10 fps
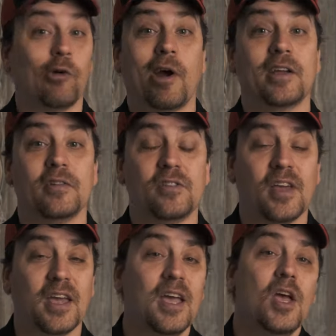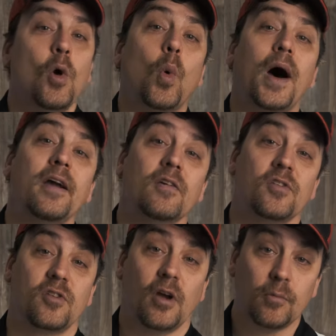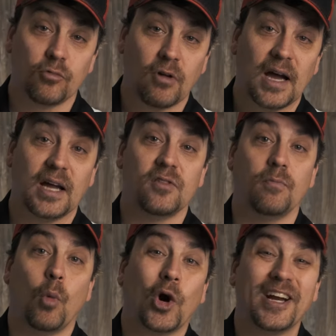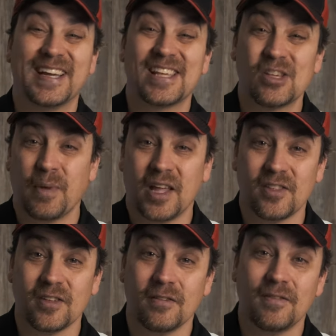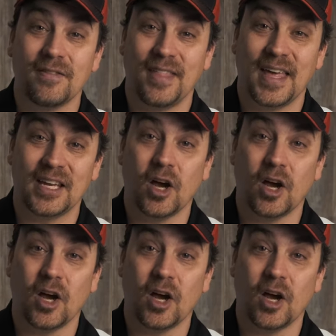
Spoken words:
Or I could say, why are some rods more expensive than